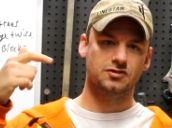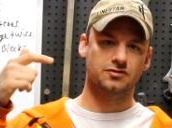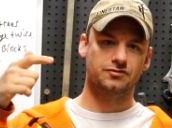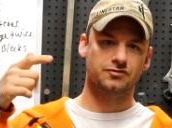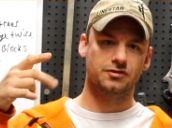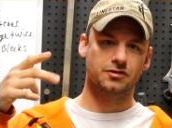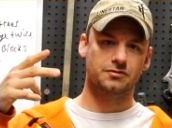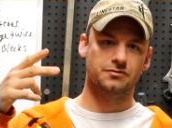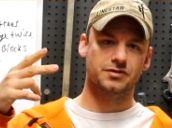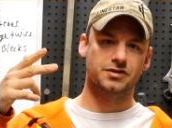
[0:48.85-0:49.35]

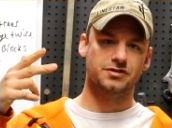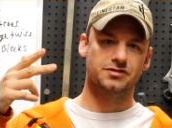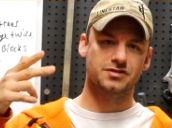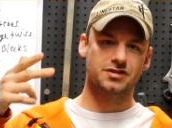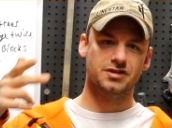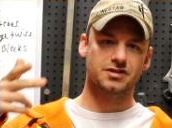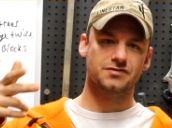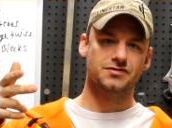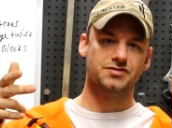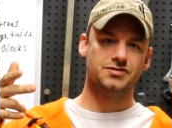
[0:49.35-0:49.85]
front and rear
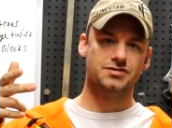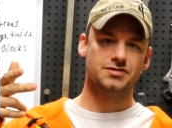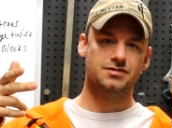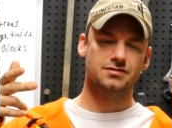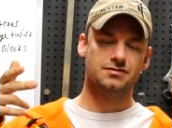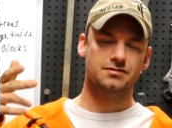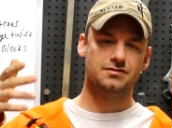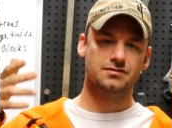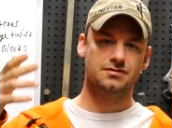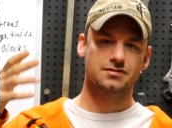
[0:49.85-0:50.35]
diffs,
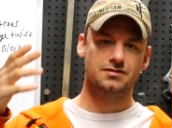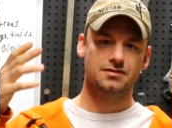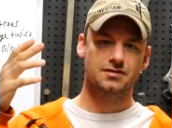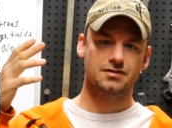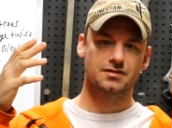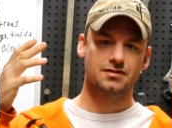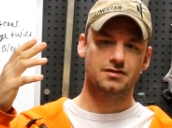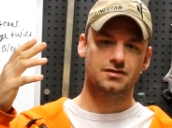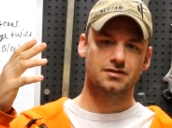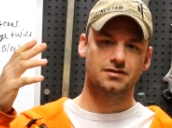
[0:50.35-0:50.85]

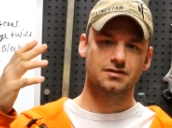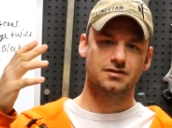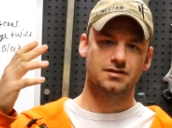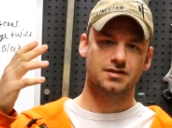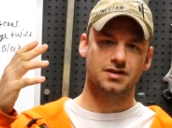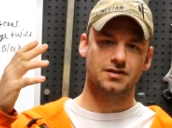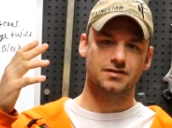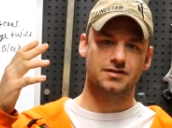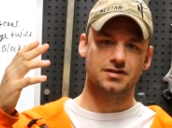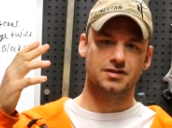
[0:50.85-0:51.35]

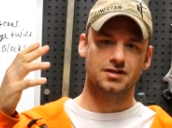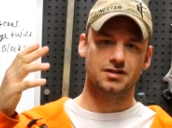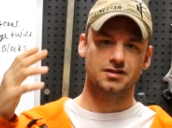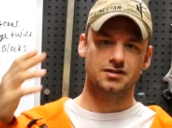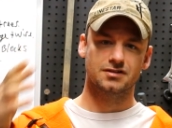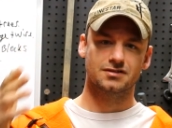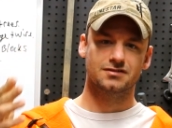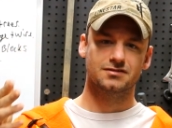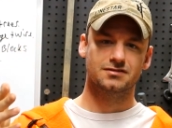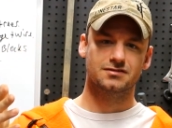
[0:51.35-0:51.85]
hit
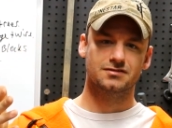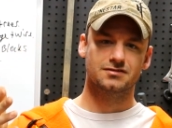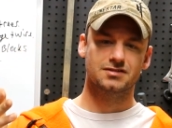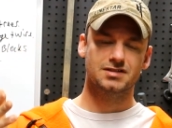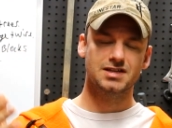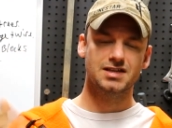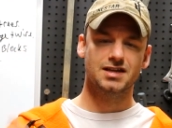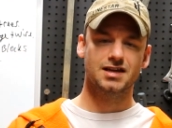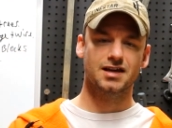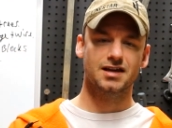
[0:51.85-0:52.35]
the
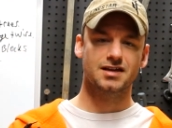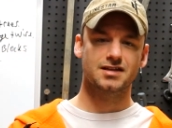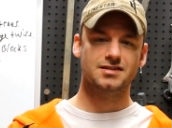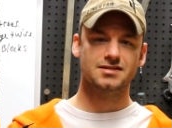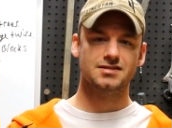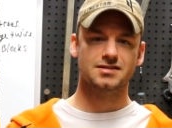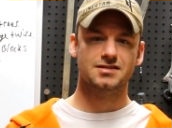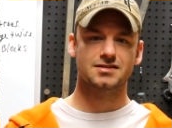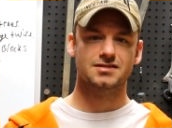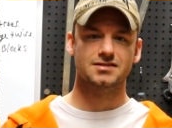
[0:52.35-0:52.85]

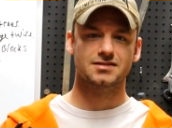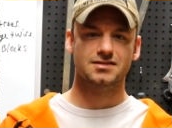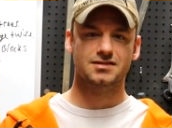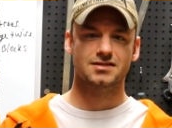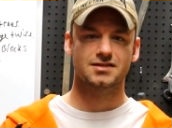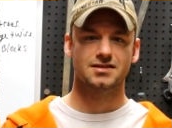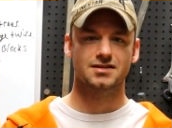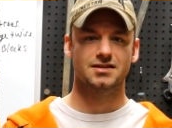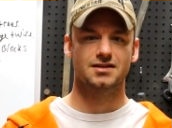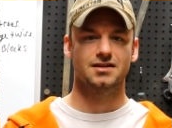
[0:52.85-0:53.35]
T-case.
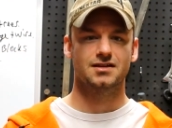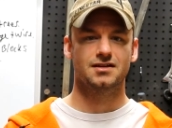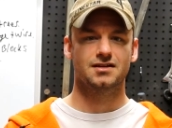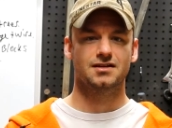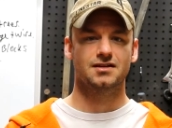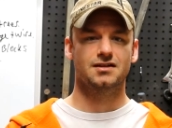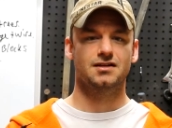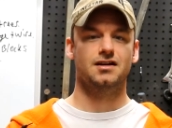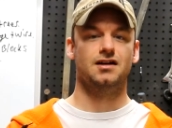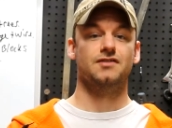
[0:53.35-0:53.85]

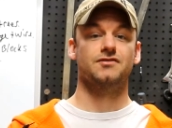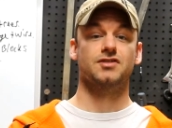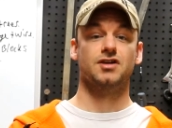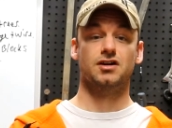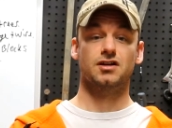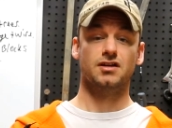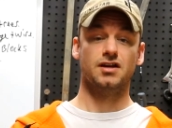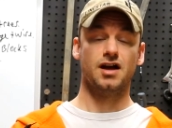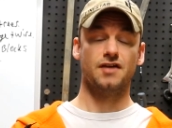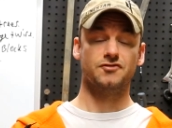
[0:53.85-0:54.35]
I've
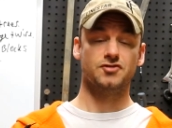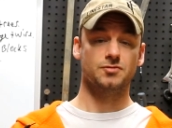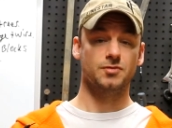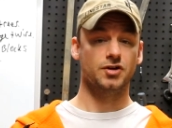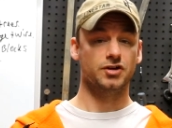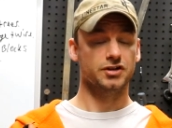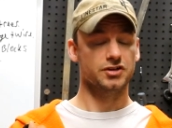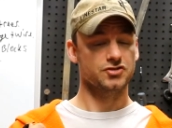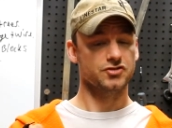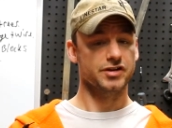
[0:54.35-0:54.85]
got an
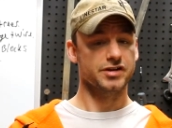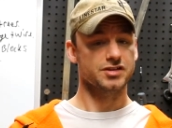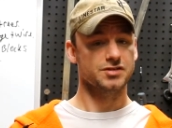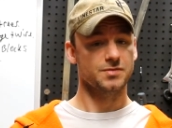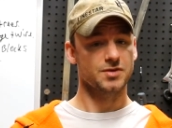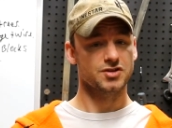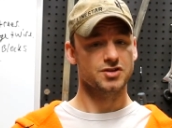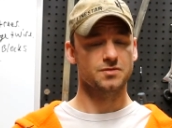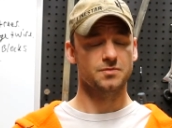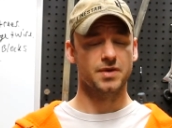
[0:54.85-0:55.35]
aftermarket
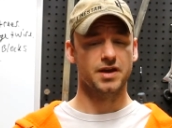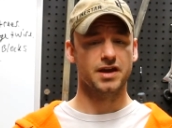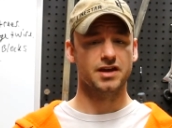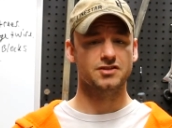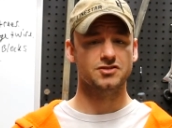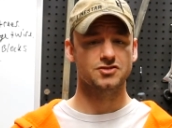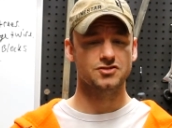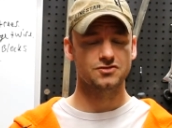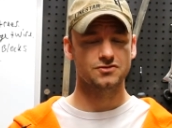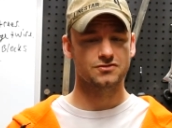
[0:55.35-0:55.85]
transmission
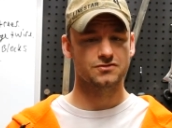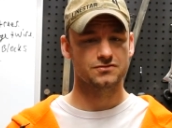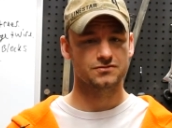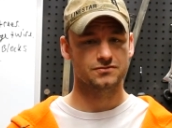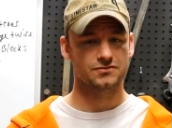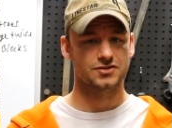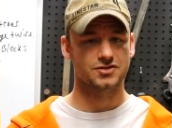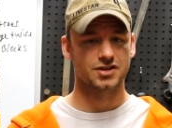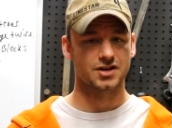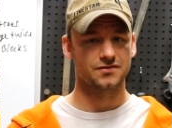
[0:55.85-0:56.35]
pan too,
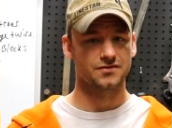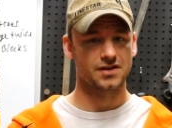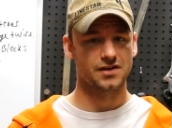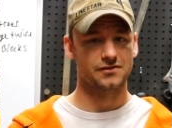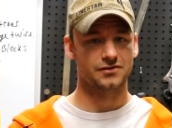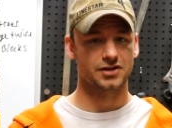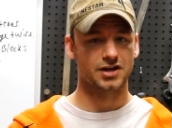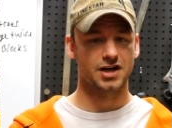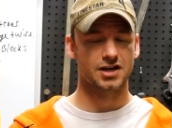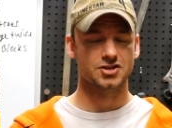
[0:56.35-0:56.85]
which I've
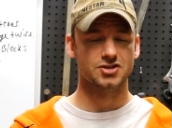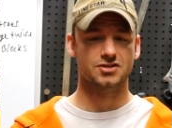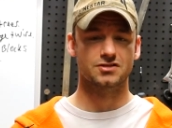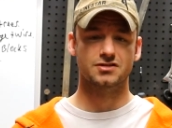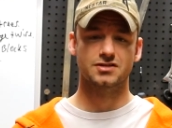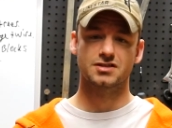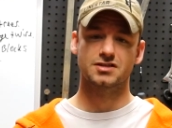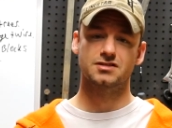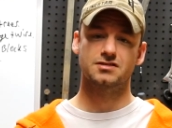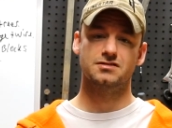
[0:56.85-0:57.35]
never
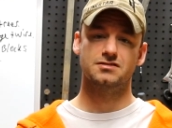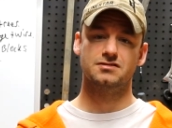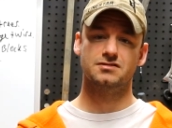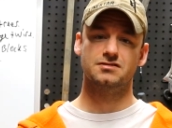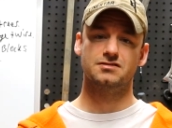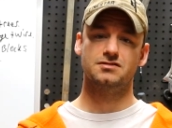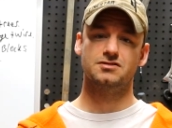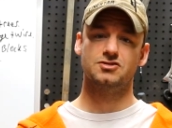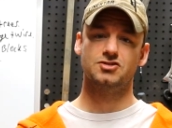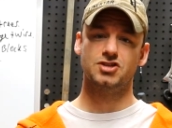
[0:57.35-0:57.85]
actually
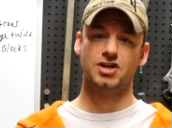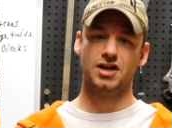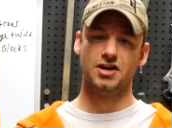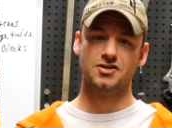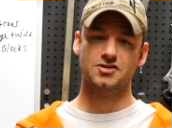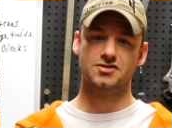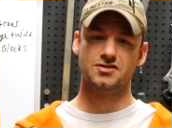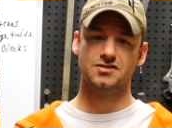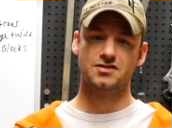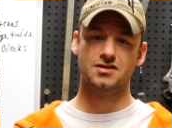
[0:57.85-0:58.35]

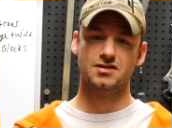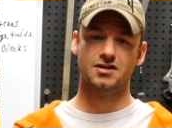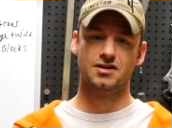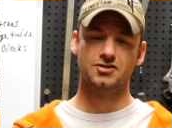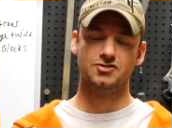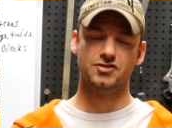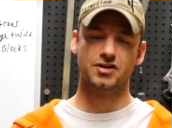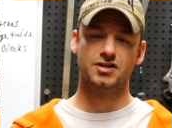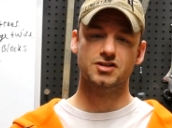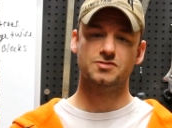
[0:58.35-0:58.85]
changed the
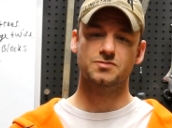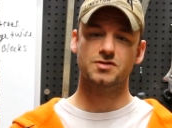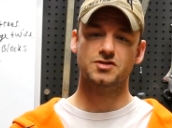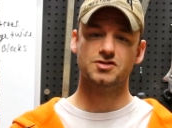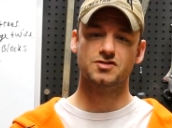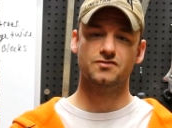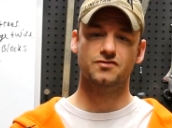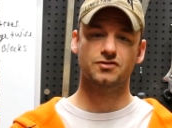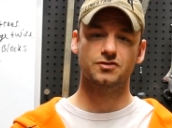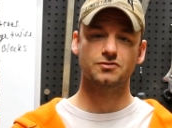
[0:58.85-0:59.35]

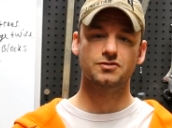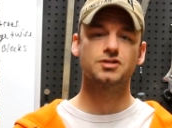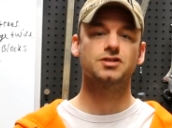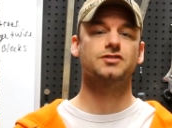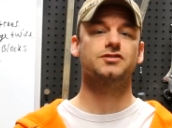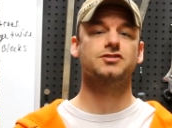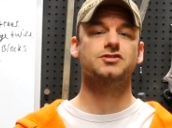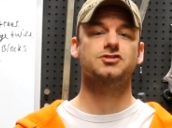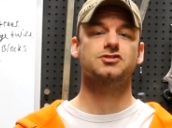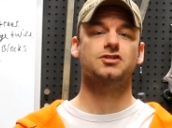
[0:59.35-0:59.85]
transmission fluid
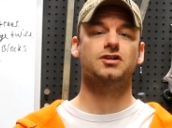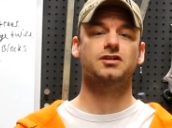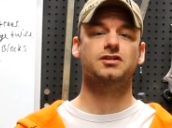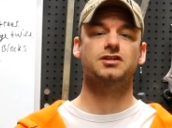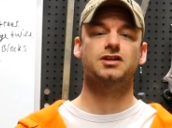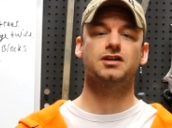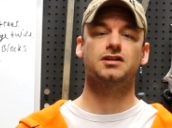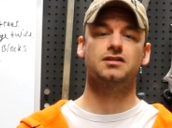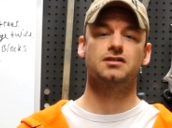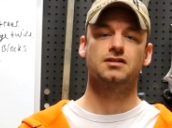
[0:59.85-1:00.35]
on this truck
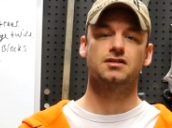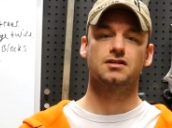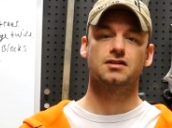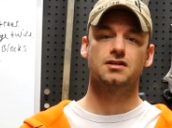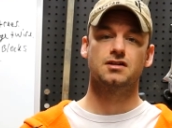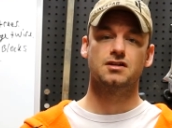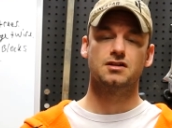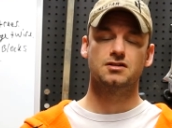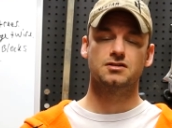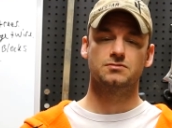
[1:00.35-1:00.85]
yet.
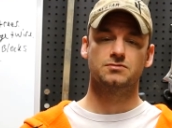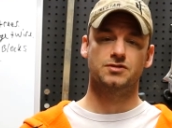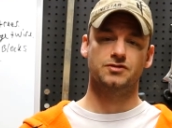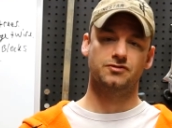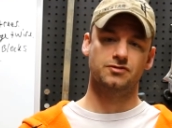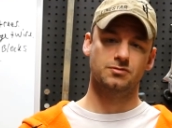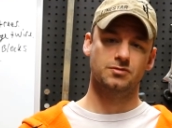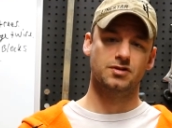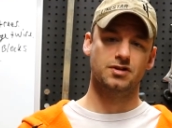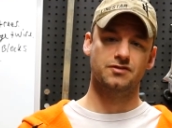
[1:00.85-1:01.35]
But
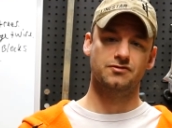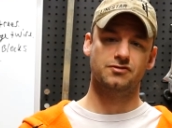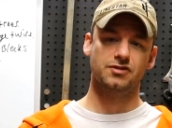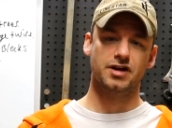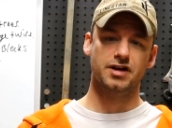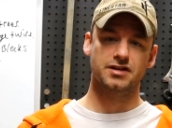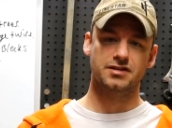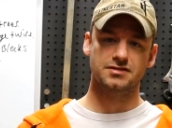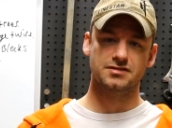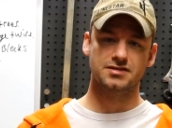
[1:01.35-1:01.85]
from what I've
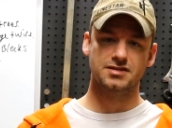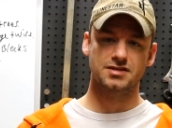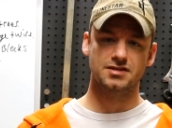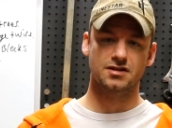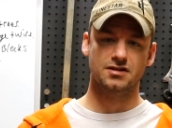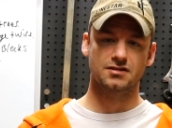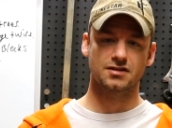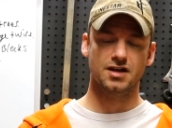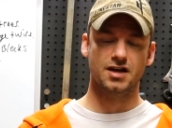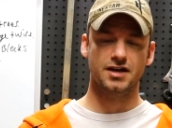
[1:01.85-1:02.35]
read and seen
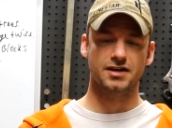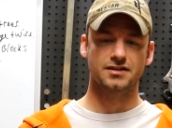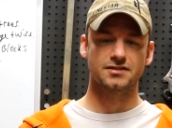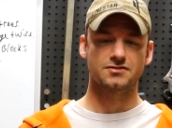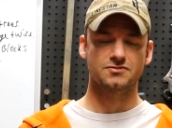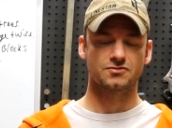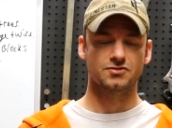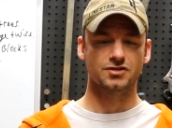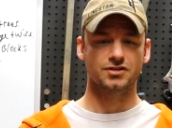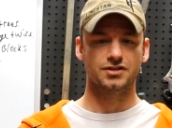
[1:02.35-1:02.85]
online,
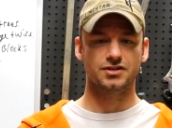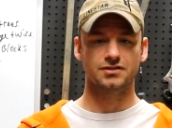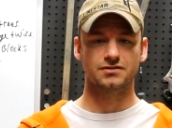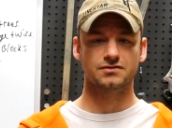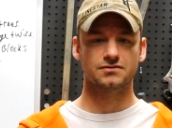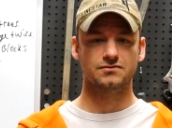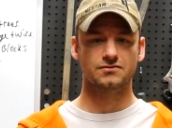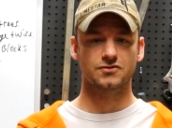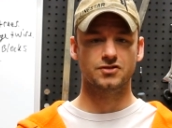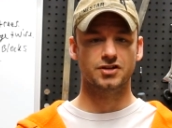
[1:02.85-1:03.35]
it's really
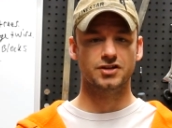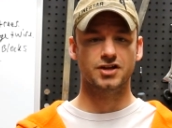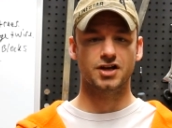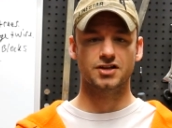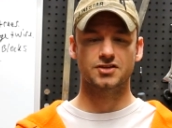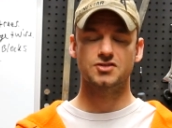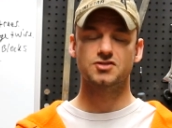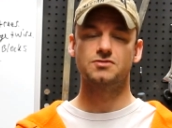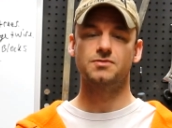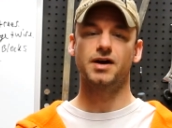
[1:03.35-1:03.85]

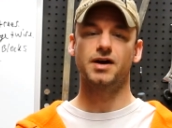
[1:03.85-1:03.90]
not too